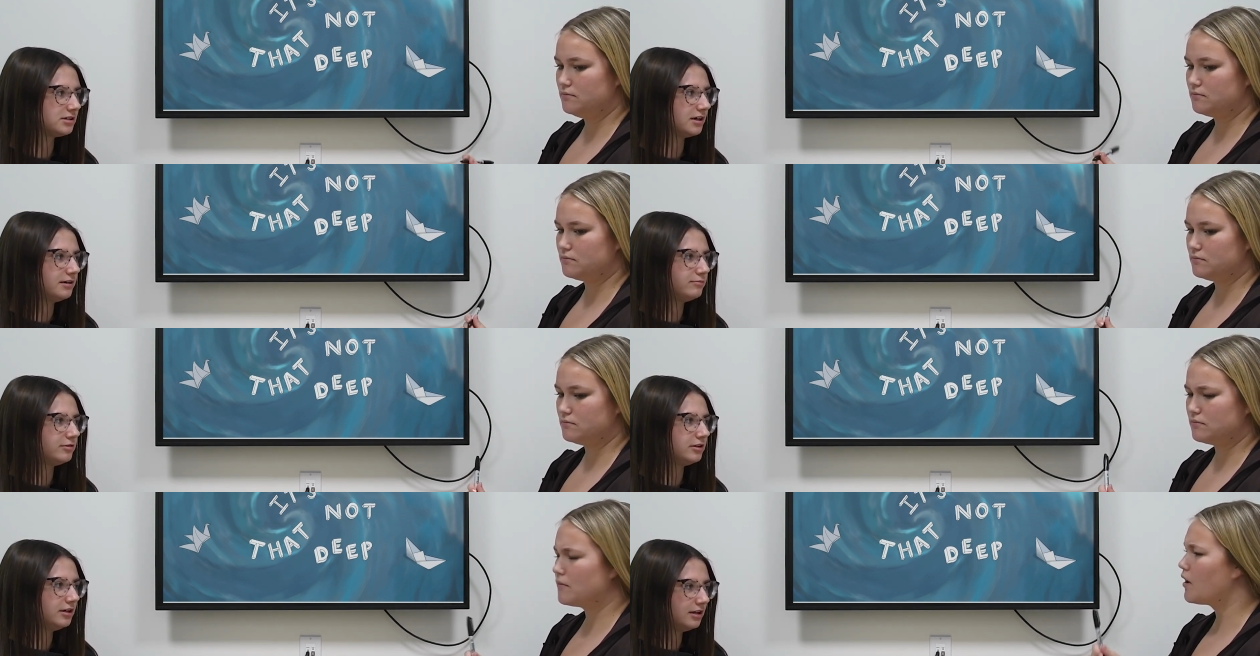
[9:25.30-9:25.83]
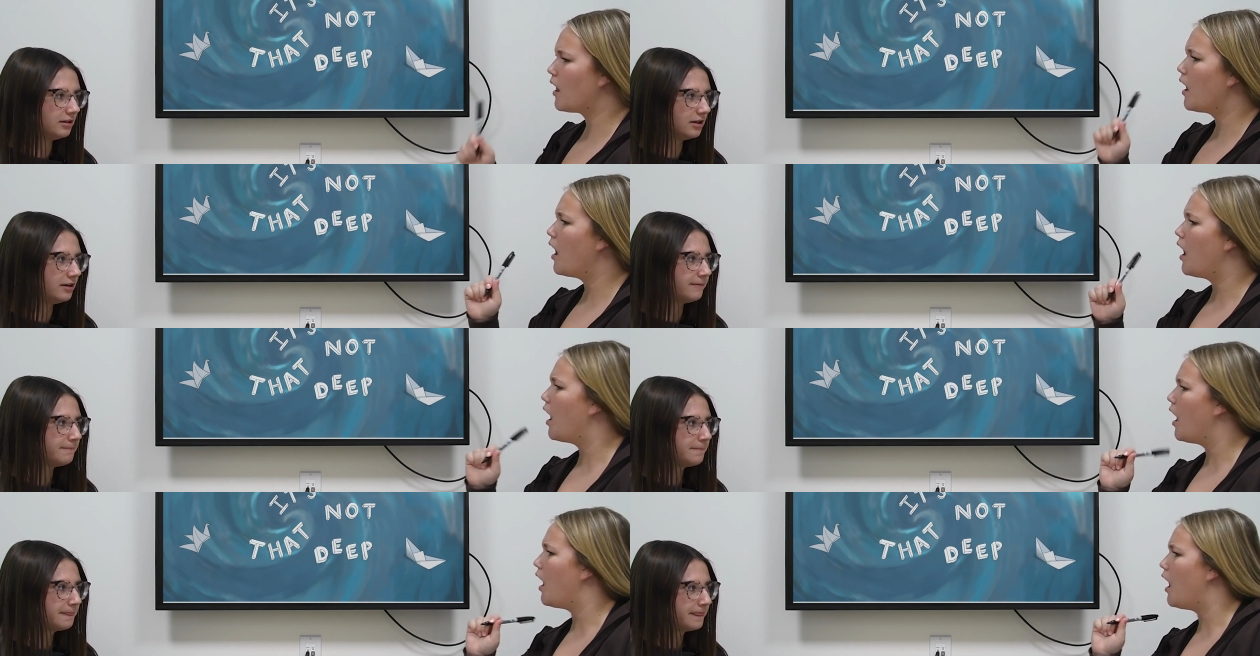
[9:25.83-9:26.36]
Speaker 1: type thing. Like
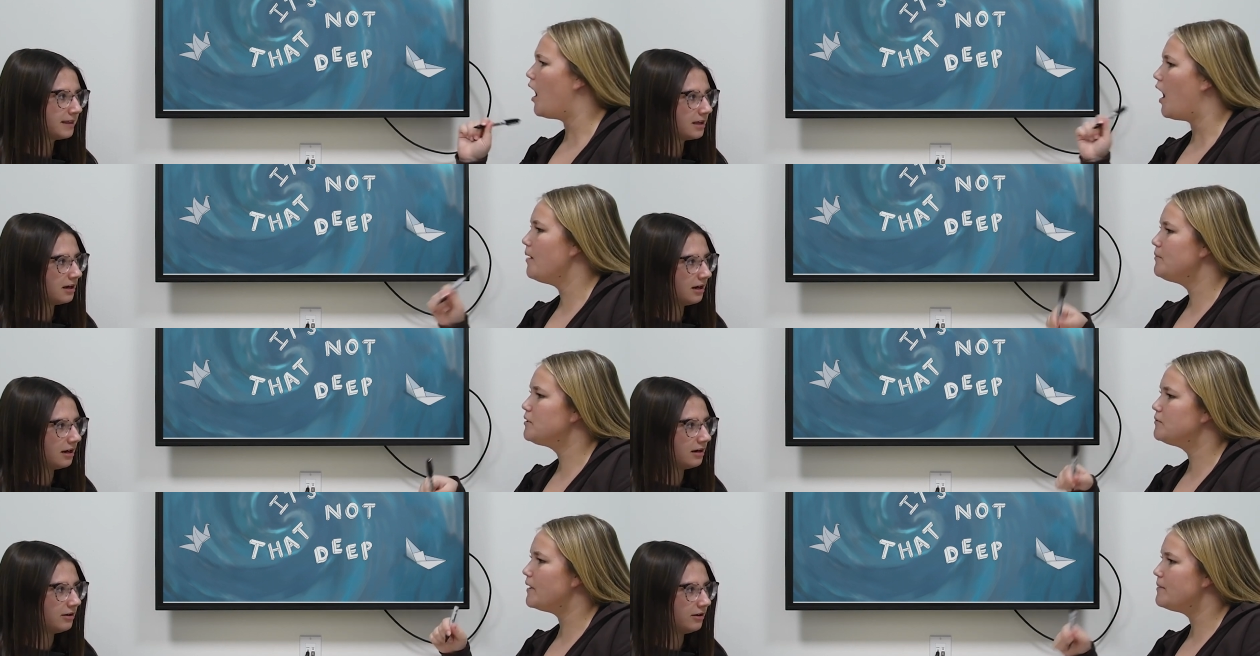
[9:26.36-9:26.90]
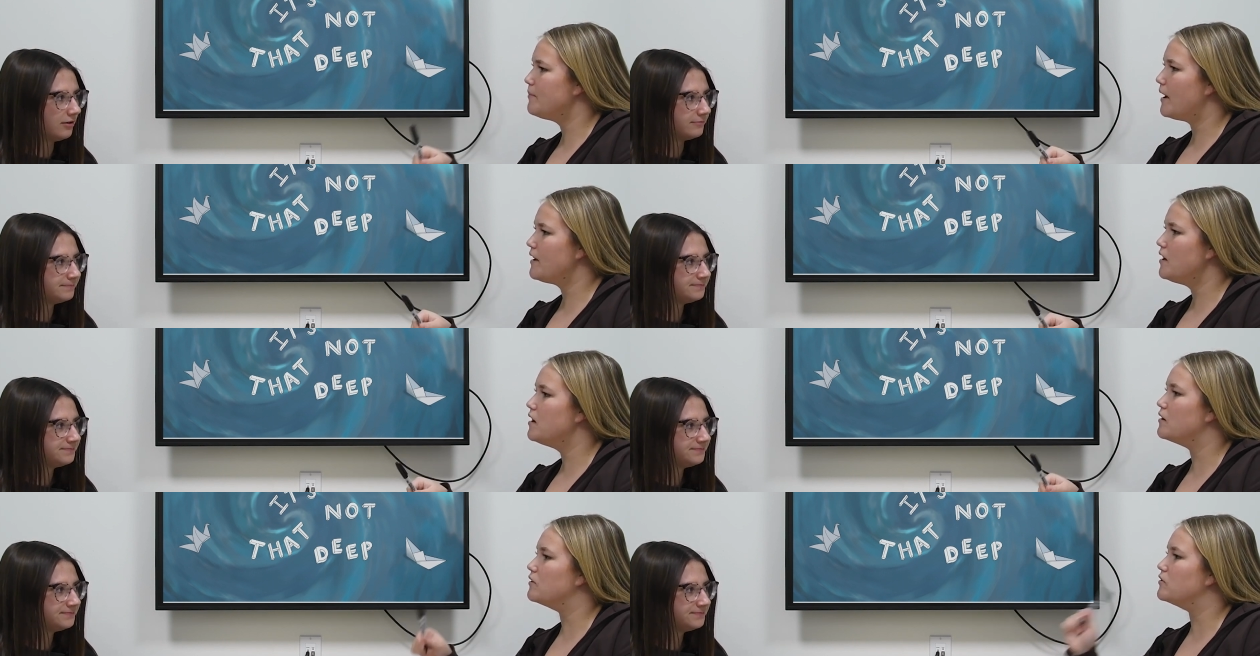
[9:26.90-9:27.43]
I'm gonna write know. my
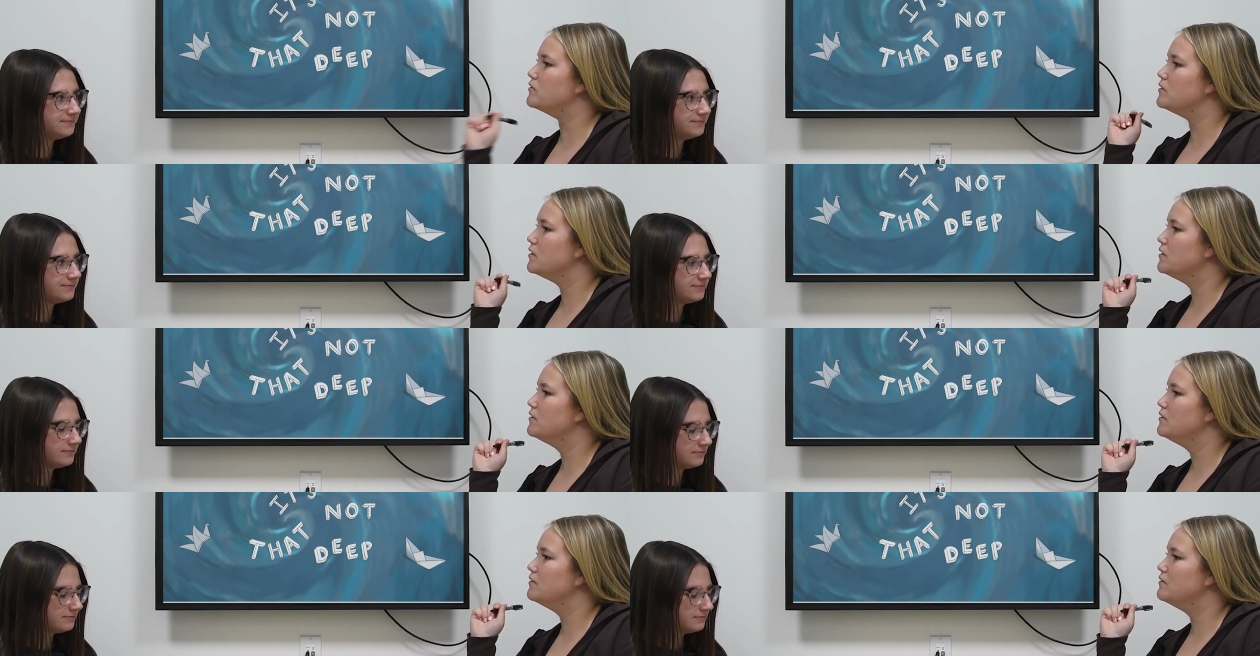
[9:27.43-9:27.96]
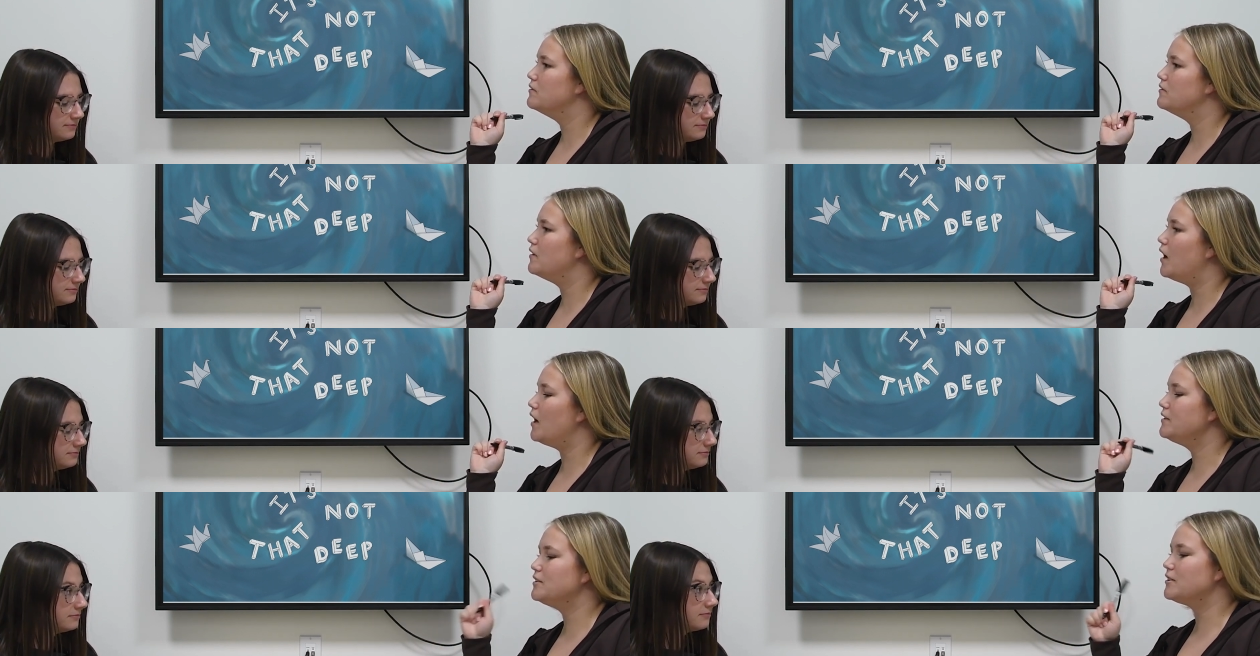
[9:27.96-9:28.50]
own,
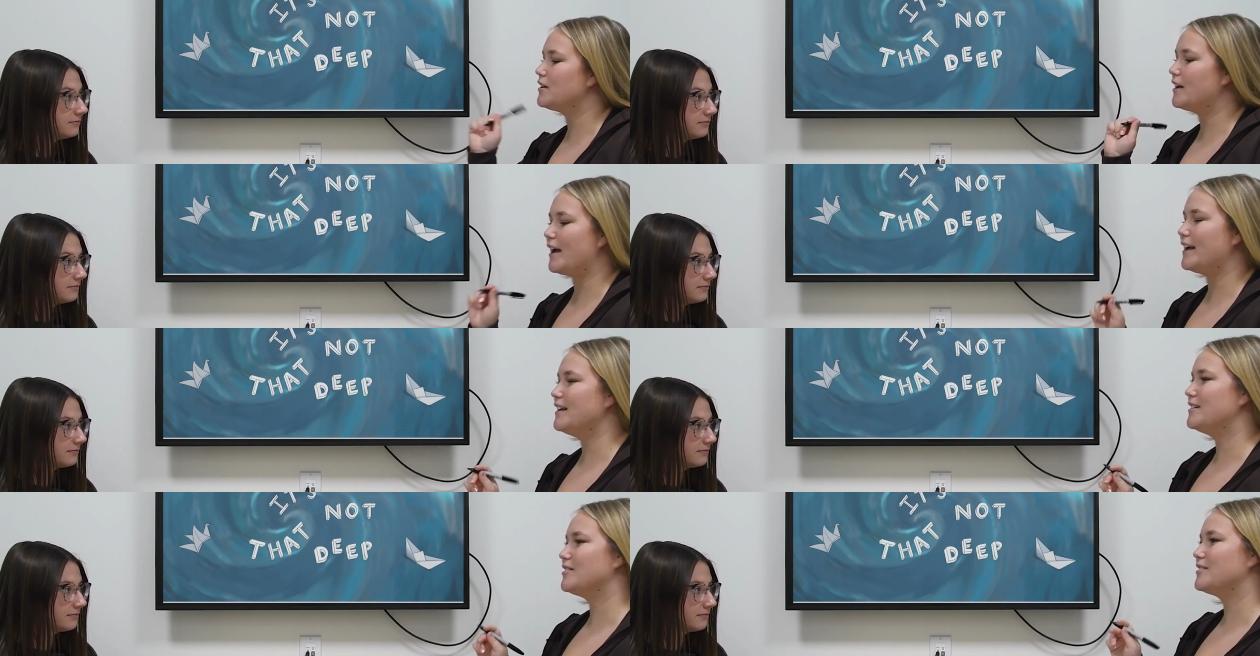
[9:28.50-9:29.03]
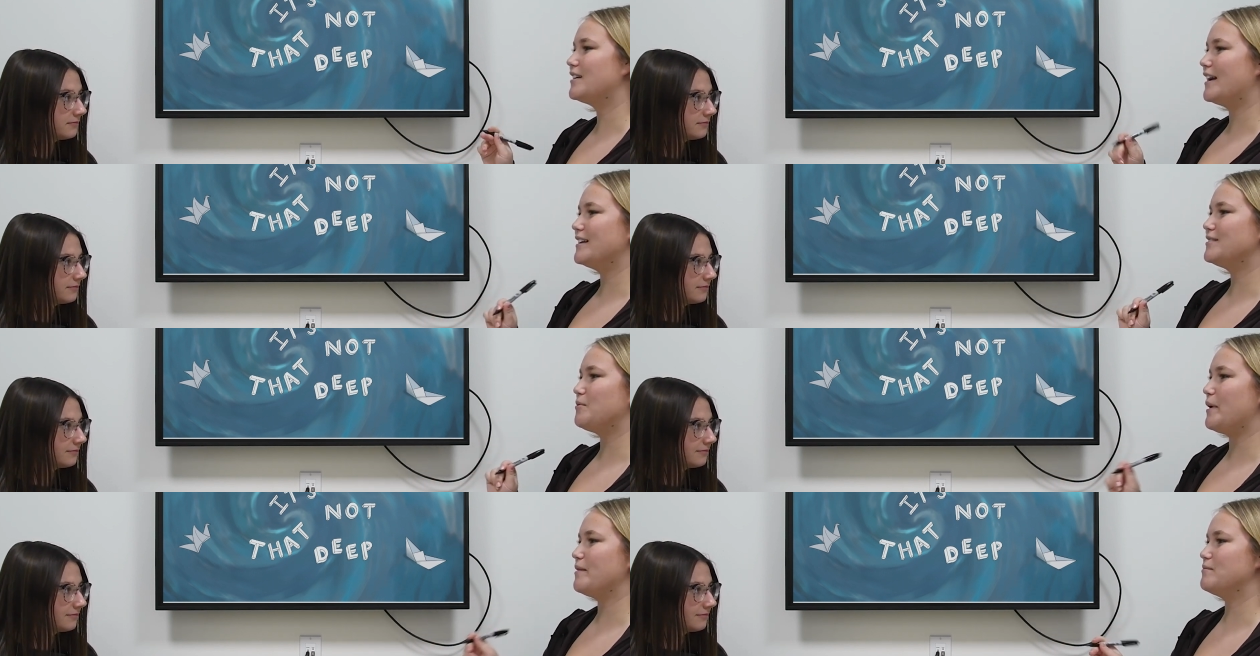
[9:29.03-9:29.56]
and you're gonna hate you're gonna hate the
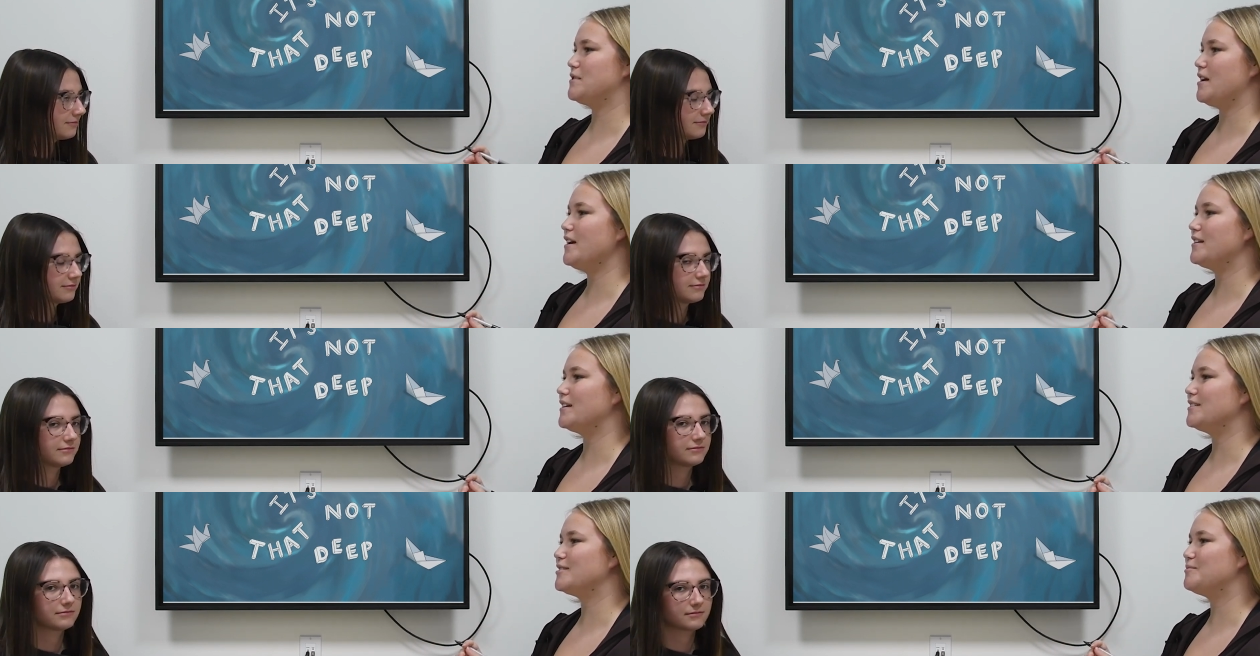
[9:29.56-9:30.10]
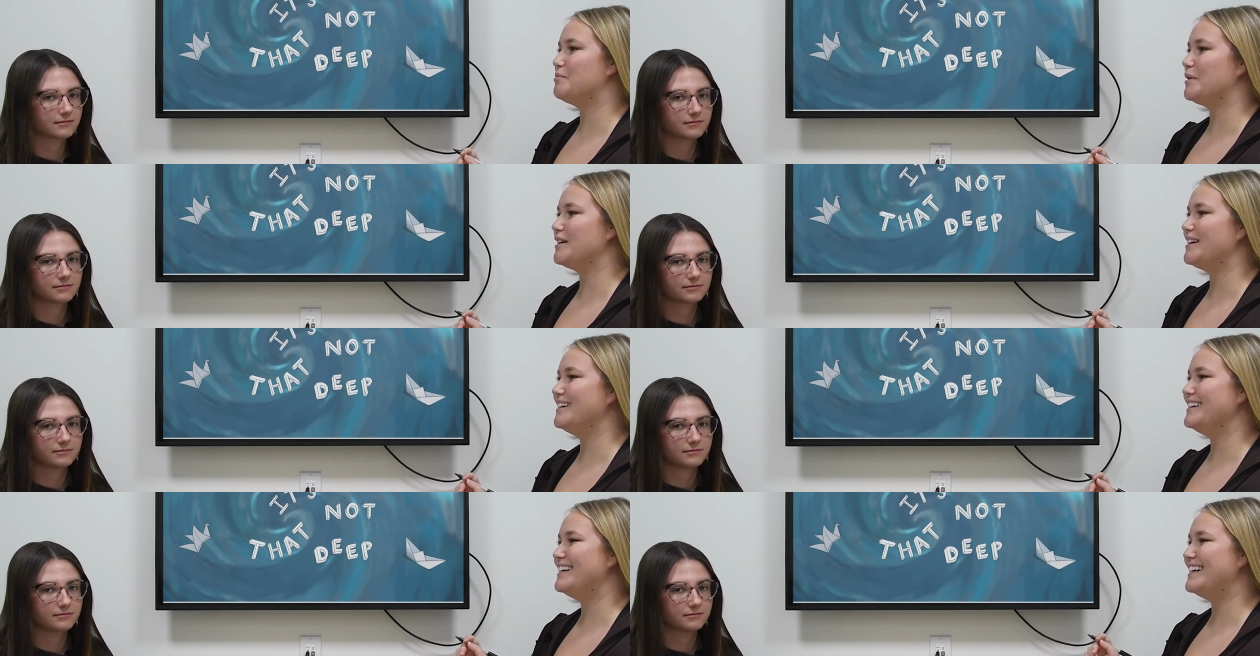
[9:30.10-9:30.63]
way I'm saying this,
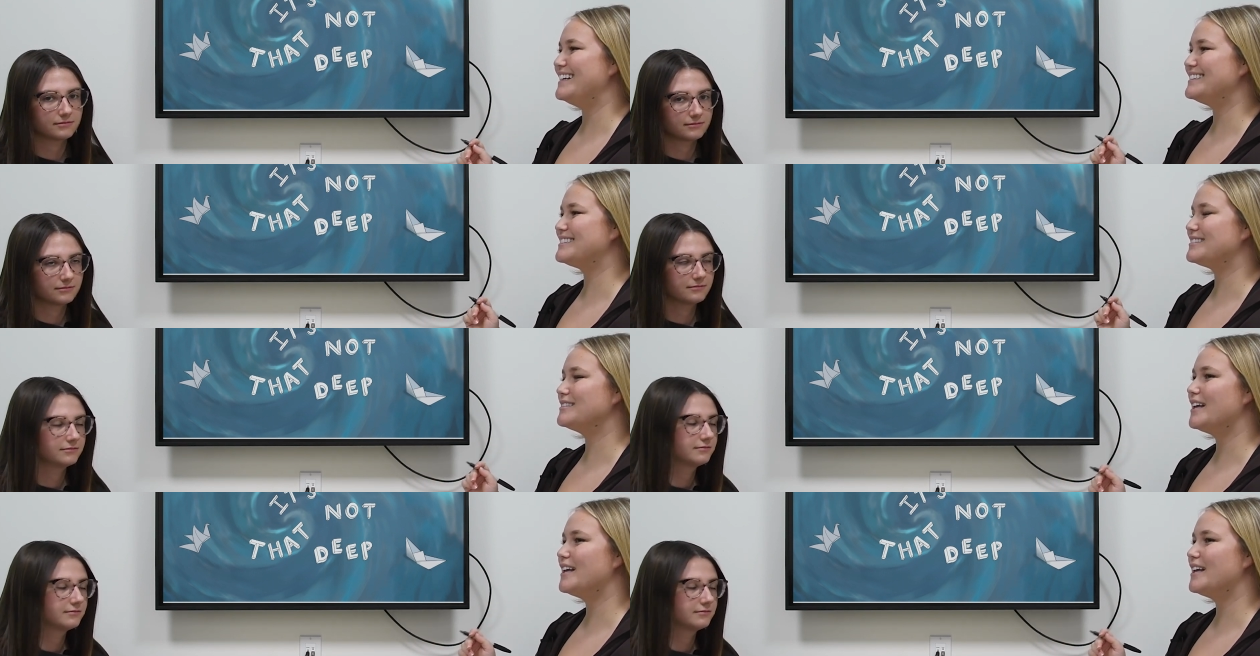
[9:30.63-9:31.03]
but it's